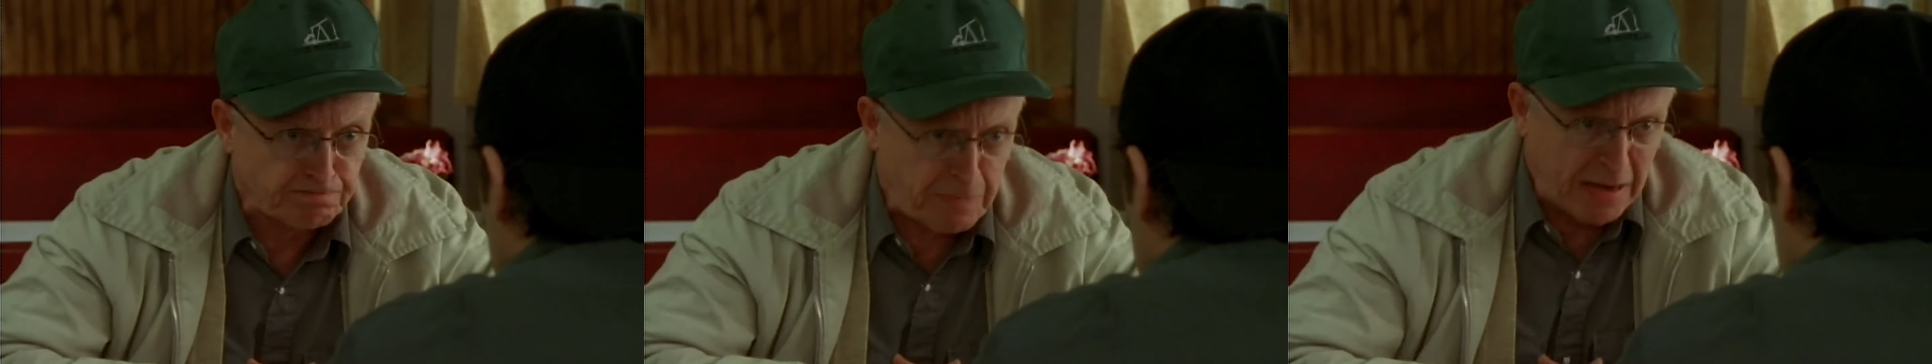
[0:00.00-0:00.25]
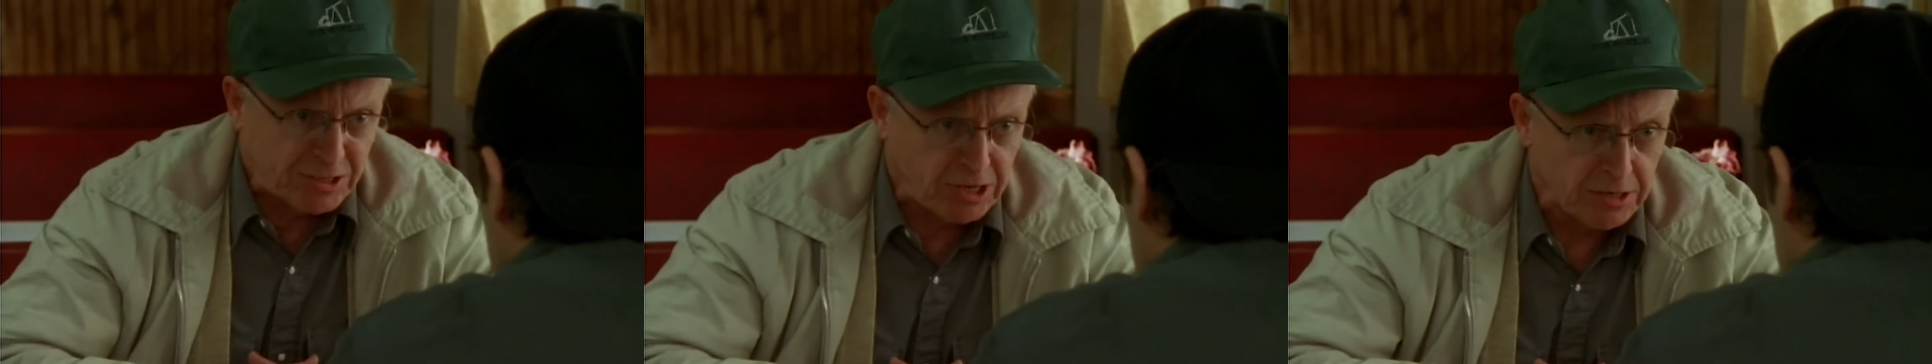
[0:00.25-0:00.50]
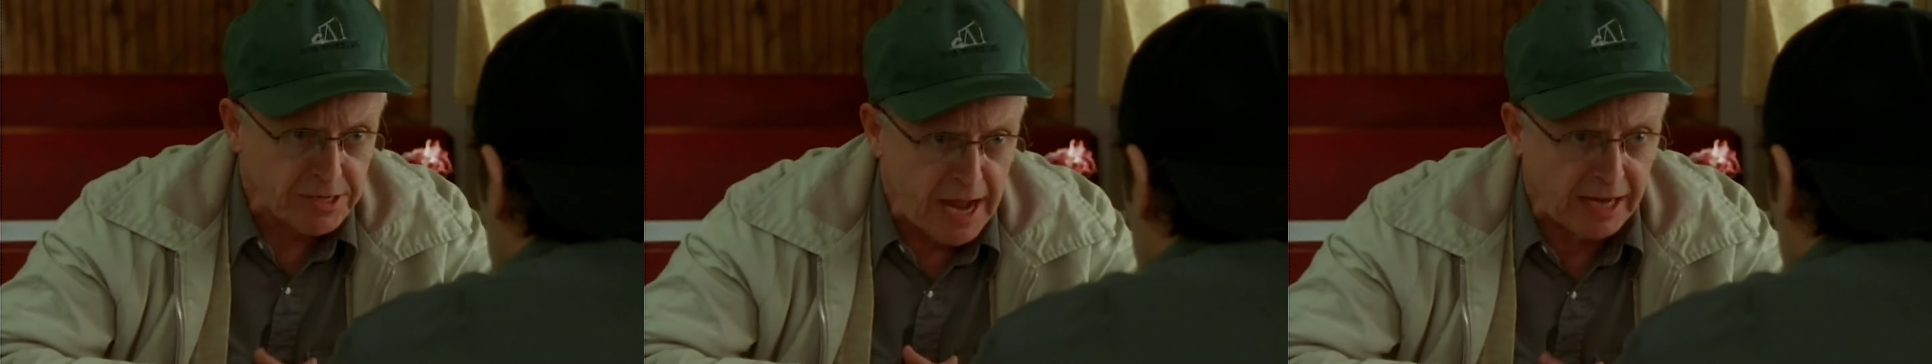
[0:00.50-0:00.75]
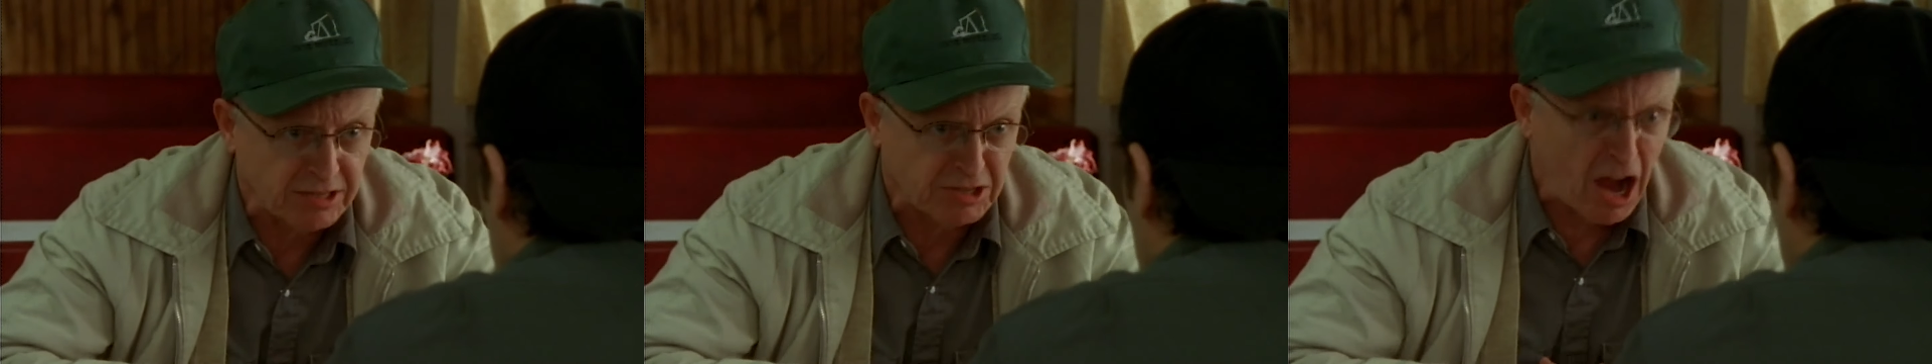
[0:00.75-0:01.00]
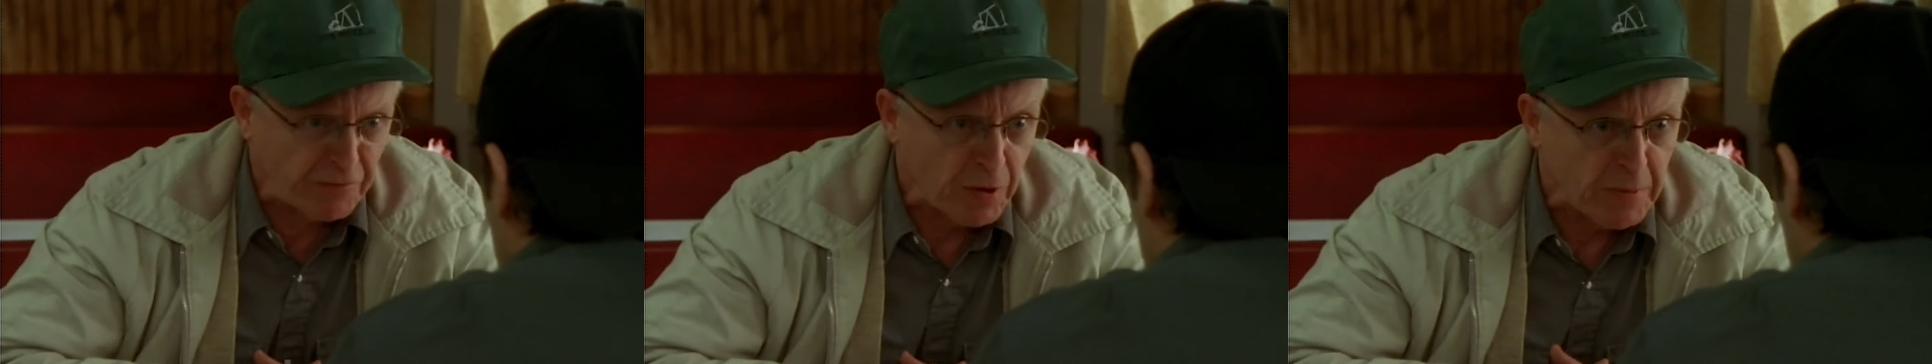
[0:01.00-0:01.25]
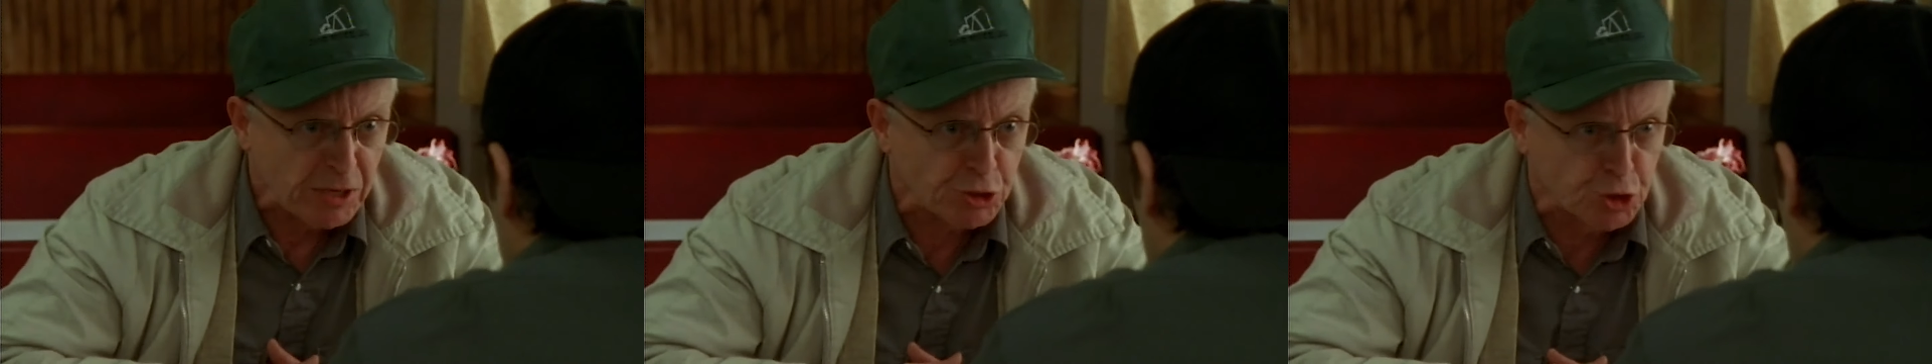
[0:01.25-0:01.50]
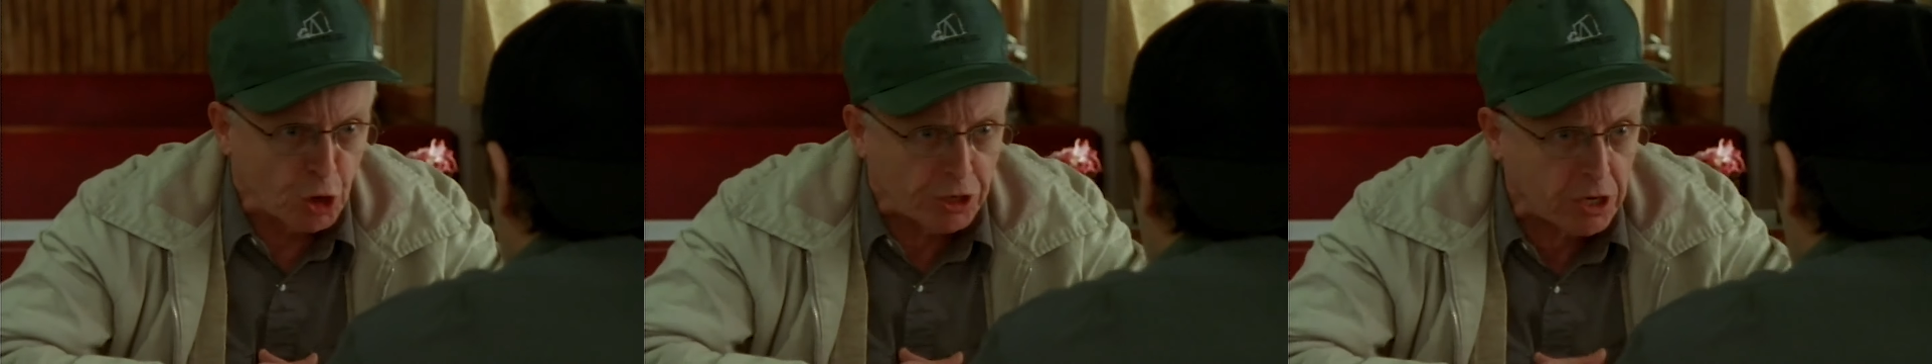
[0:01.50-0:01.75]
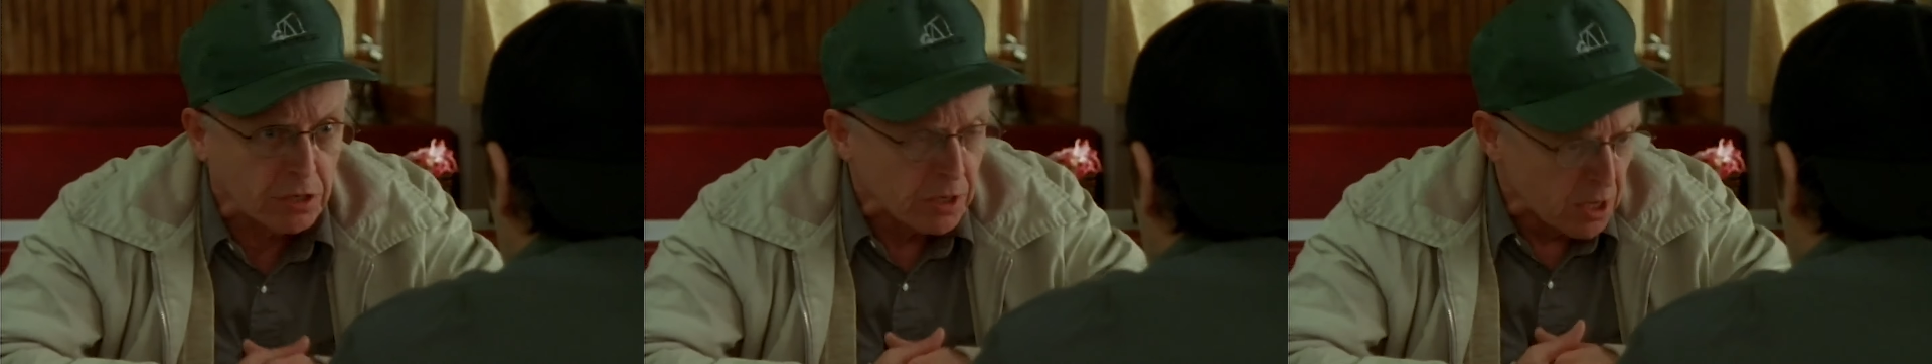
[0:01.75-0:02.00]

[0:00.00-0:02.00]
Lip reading: pencil-necked government jerk.